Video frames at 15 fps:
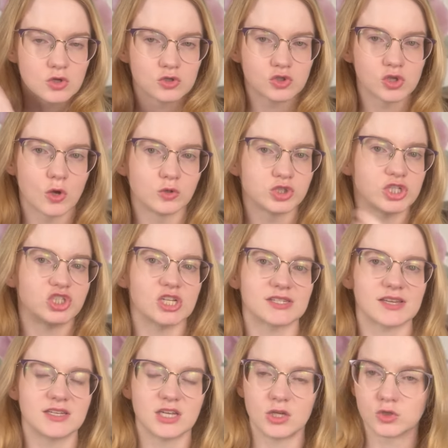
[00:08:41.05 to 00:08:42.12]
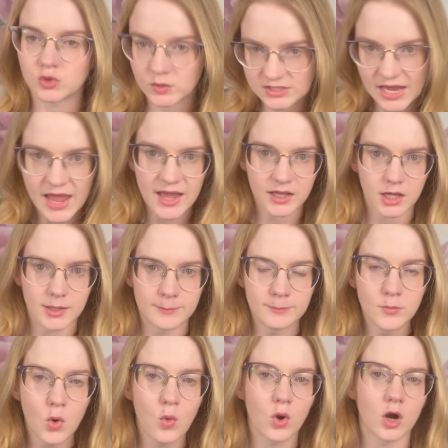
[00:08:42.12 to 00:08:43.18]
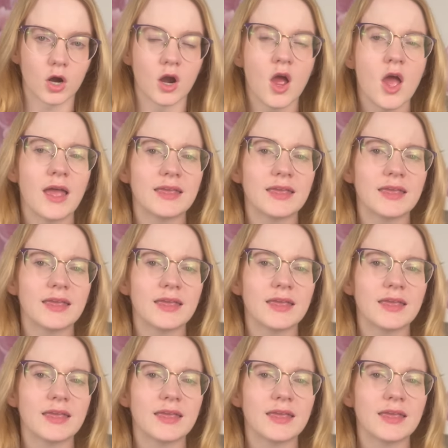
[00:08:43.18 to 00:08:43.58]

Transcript: So she just continues to attack him more